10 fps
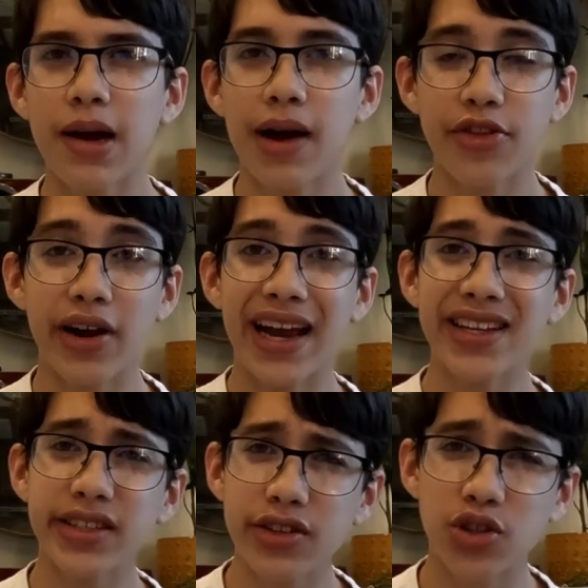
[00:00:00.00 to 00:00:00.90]
time had their
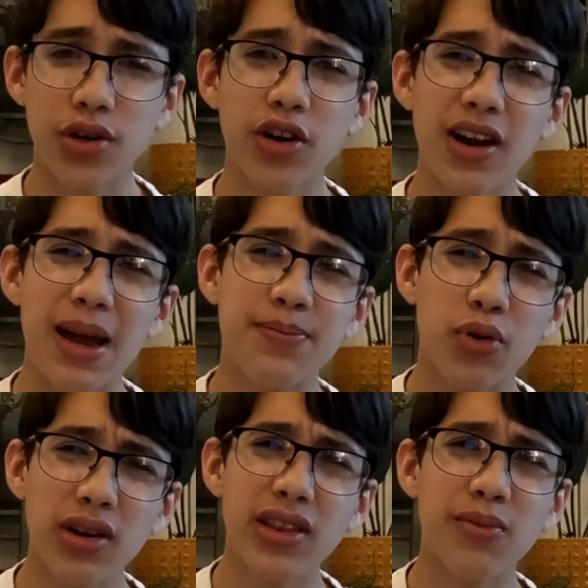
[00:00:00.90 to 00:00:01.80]
hands on the trigger and
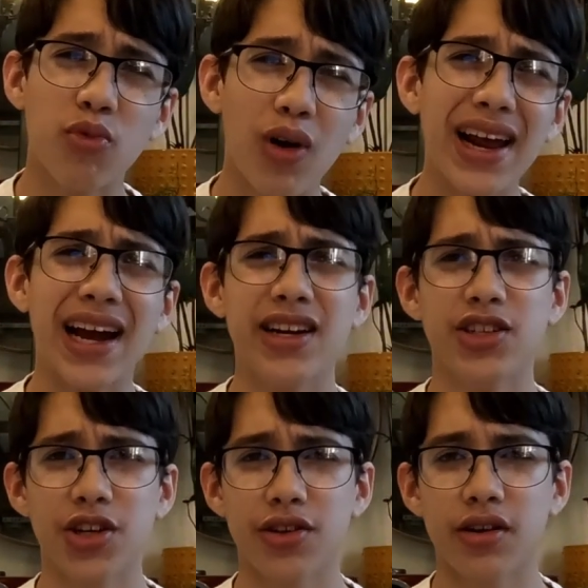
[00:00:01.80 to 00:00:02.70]
pointed them right at
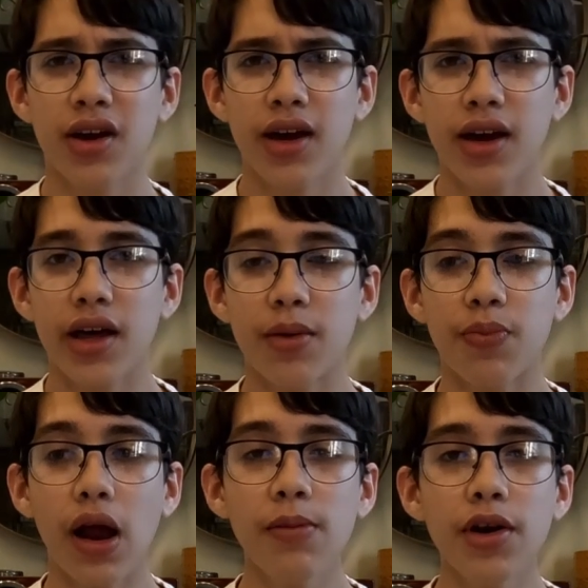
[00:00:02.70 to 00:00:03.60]
each other. And a
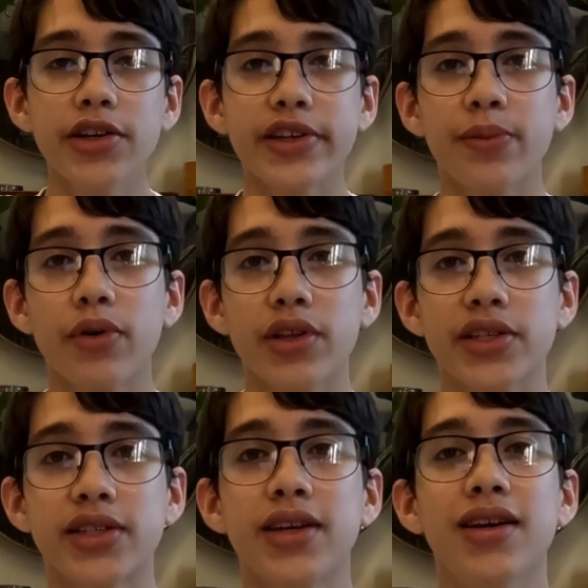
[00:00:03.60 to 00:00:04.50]
primary example of
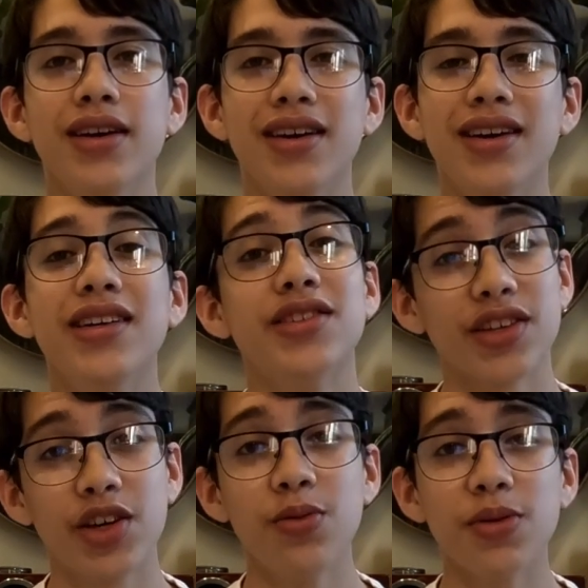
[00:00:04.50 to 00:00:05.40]
this is
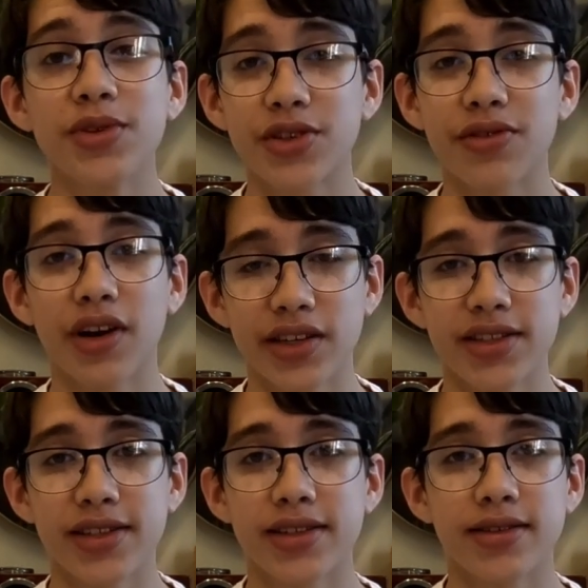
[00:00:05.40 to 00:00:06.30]
the Cuban Missile
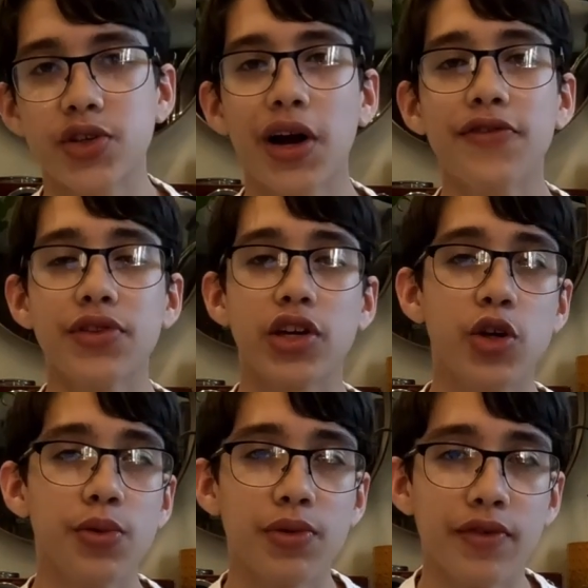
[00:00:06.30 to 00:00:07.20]
Crisis. So after the
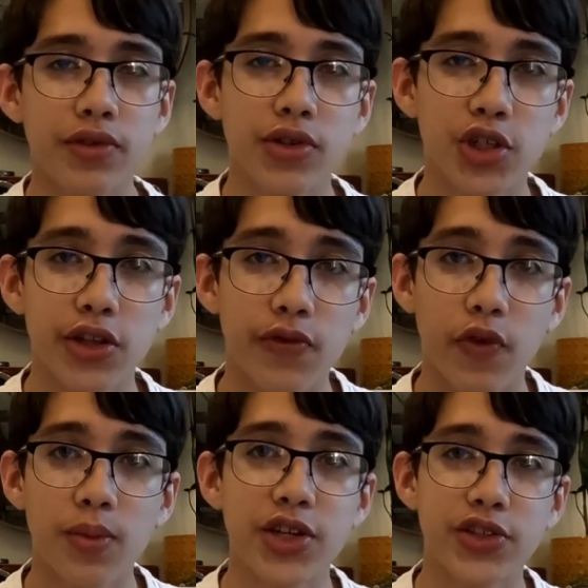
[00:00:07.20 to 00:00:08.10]
Cuban Revolution and the
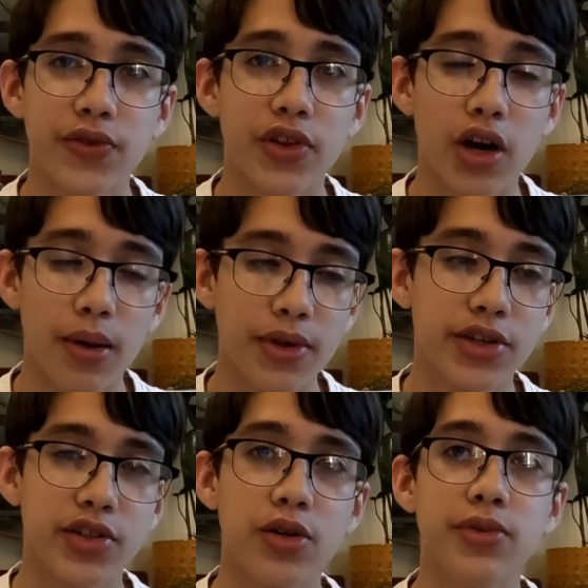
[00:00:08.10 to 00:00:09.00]
formation of the
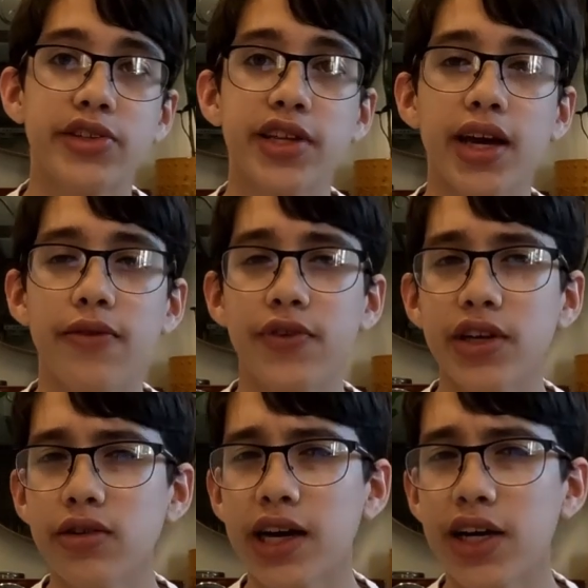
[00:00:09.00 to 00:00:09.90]
communist Cuban state, Fidel